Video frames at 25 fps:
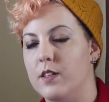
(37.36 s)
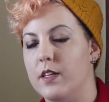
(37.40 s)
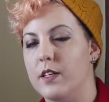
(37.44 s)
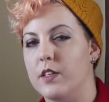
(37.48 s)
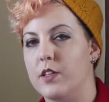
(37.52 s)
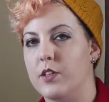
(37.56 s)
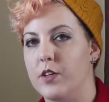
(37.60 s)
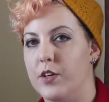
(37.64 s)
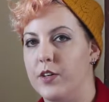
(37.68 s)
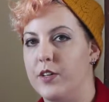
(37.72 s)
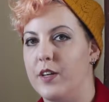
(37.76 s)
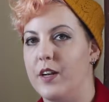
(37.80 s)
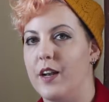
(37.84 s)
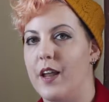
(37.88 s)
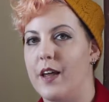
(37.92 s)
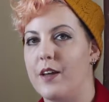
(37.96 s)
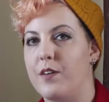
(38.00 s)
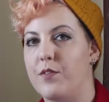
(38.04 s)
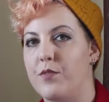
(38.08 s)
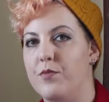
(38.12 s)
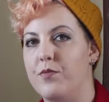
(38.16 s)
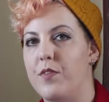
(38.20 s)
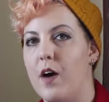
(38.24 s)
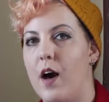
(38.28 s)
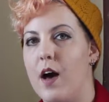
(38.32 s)
a good
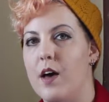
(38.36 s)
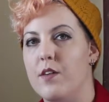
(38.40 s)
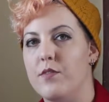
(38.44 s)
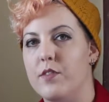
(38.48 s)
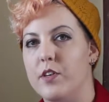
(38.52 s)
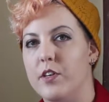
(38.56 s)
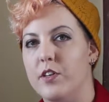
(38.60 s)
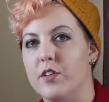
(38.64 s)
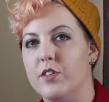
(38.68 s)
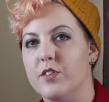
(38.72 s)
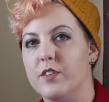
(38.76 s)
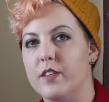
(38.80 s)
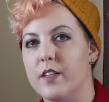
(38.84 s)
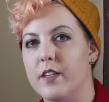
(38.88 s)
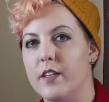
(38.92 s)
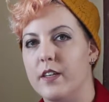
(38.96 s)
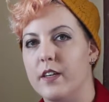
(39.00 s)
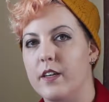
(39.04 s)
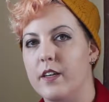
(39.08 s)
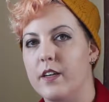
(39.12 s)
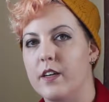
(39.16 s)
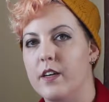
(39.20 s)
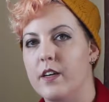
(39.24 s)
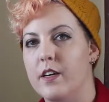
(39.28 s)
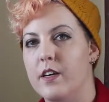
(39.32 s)
5 years
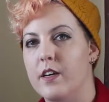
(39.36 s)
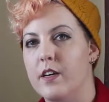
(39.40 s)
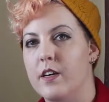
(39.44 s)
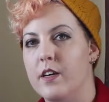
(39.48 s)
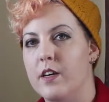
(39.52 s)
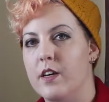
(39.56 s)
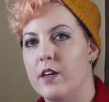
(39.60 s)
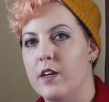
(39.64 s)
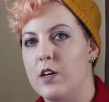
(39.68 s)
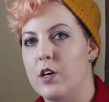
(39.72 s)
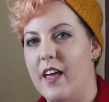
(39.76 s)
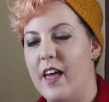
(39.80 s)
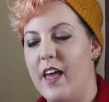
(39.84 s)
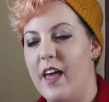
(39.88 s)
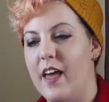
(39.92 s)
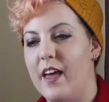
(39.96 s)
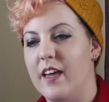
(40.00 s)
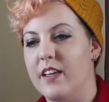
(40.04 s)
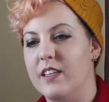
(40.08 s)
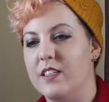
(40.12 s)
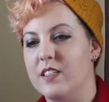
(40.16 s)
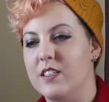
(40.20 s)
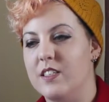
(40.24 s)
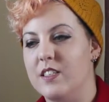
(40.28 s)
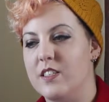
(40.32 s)
in,
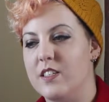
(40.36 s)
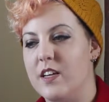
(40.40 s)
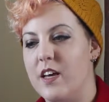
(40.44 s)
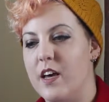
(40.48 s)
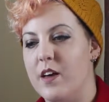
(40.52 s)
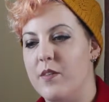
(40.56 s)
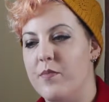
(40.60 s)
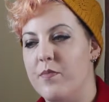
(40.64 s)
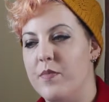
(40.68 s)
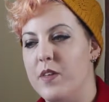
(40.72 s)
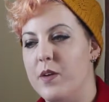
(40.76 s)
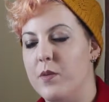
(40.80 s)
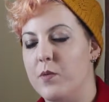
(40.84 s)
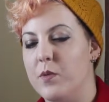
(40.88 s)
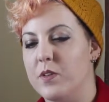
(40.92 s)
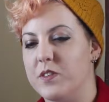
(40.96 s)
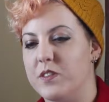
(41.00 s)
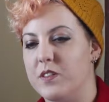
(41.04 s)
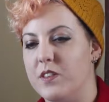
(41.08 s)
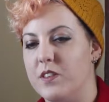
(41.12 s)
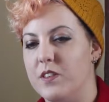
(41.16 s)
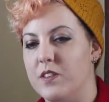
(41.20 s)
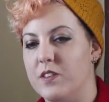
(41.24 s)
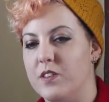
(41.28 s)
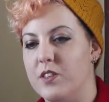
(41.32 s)
and it
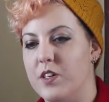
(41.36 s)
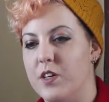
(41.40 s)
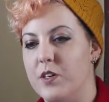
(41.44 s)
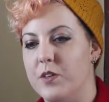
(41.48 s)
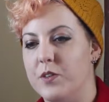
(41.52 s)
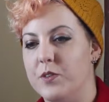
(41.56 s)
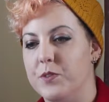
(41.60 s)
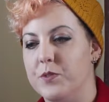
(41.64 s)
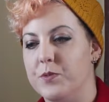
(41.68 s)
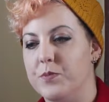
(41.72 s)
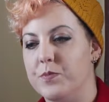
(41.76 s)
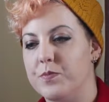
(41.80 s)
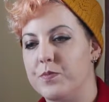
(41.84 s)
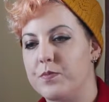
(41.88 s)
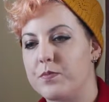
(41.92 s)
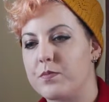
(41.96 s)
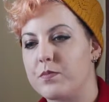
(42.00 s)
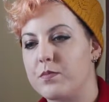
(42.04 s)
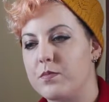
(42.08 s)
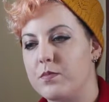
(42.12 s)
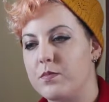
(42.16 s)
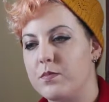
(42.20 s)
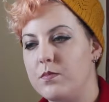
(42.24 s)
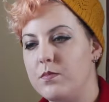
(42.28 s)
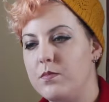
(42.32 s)
wasn't
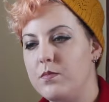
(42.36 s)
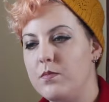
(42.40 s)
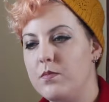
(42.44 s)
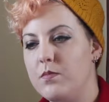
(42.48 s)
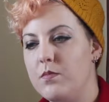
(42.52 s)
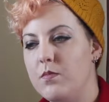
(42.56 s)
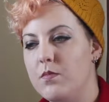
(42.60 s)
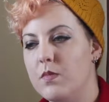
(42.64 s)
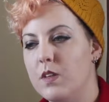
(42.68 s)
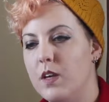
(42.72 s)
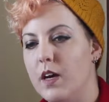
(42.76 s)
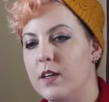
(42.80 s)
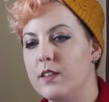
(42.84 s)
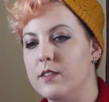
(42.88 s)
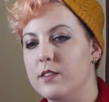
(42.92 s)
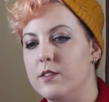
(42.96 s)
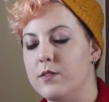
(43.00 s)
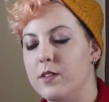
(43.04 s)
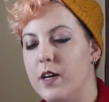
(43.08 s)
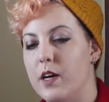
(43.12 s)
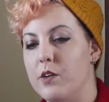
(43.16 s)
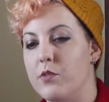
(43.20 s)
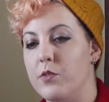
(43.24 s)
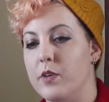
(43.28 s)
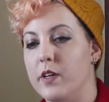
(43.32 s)
until
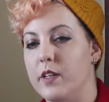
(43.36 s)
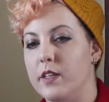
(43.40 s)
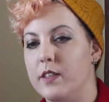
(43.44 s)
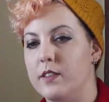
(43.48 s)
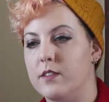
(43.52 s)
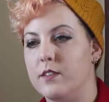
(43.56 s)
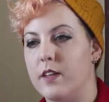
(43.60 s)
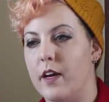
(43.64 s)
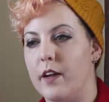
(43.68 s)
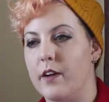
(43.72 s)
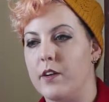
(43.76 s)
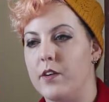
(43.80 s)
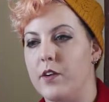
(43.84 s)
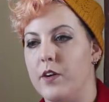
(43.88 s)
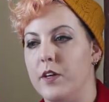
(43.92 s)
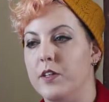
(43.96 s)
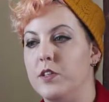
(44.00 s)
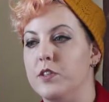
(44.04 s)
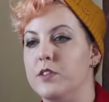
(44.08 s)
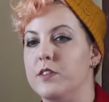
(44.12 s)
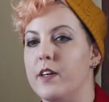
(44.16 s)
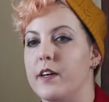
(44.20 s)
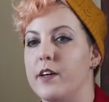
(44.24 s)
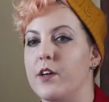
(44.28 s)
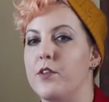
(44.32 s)
I really started going
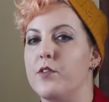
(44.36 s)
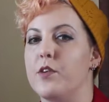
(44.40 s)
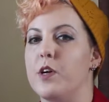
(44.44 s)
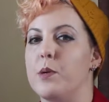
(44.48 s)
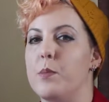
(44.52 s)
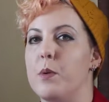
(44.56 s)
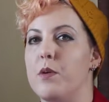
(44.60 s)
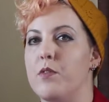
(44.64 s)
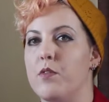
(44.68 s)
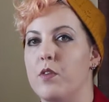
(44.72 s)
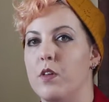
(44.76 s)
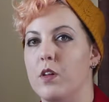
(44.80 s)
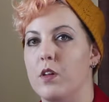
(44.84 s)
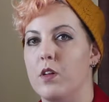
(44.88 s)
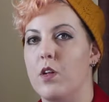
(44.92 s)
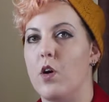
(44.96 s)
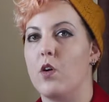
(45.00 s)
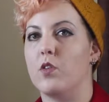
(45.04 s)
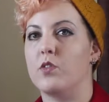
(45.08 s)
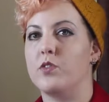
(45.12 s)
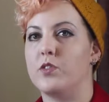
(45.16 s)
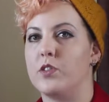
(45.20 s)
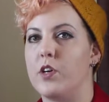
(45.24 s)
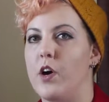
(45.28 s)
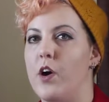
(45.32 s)
to psychotherapy for the
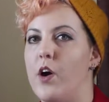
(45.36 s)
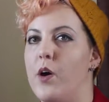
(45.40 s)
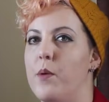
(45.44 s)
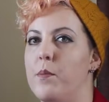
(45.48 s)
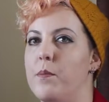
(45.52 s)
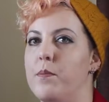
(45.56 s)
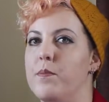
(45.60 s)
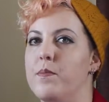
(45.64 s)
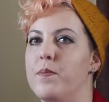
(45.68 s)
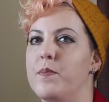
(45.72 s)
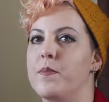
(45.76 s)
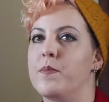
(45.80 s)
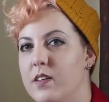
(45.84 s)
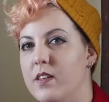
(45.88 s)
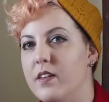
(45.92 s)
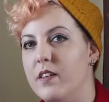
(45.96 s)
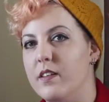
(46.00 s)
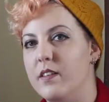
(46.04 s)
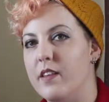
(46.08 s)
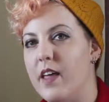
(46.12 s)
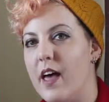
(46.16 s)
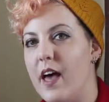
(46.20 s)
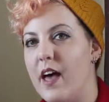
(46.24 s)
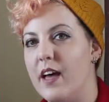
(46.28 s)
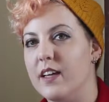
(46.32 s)
long term
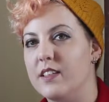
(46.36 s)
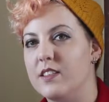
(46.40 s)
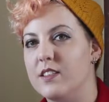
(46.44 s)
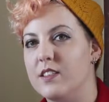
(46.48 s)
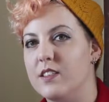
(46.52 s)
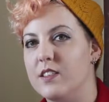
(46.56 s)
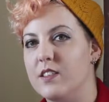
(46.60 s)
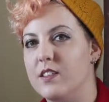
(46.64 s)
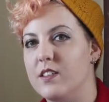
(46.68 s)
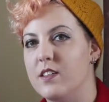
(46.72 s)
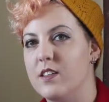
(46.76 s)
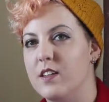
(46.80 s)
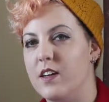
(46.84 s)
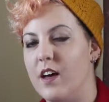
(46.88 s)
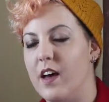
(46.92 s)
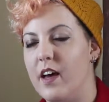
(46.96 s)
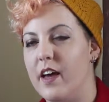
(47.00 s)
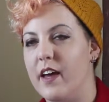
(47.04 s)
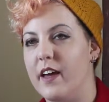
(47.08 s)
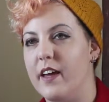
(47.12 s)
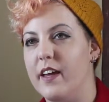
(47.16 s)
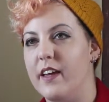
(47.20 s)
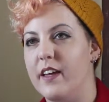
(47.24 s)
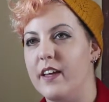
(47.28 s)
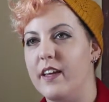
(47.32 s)
that
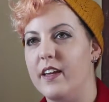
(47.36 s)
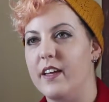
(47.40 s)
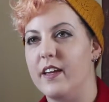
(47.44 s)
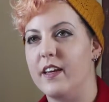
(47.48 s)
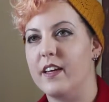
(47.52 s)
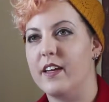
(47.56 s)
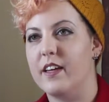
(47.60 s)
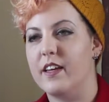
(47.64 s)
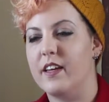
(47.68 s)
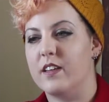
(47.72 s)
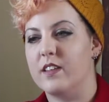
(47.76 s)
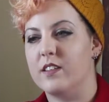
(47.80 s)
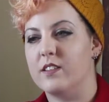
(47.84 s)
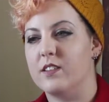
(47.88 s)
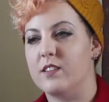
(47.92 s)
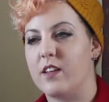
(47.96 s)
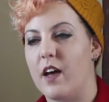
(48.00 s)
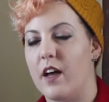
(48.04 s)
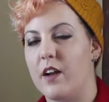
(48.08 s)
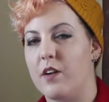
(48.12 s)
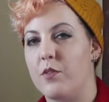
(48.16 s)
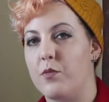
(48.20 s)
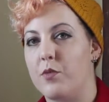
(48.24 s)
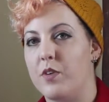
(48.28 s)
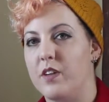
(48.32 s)
I
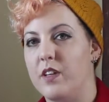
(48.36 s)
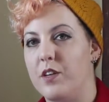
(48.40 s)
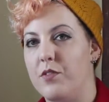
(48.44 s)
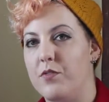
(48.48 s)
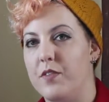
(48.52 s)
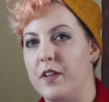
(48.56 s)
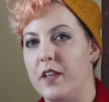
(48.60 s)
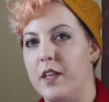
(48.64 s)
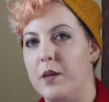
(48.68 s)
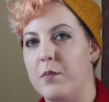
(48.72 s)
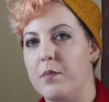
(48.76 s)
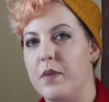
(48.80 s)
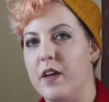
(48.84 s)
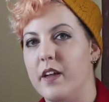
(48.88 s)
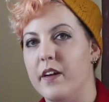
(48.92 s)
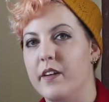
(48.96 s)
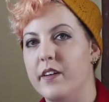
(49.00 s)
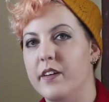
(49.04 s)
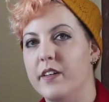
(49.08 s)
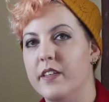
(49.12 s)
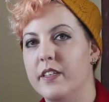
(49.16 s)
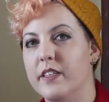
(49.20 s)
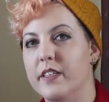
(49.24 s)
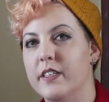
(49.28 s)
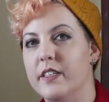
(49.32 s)
started really feeling better.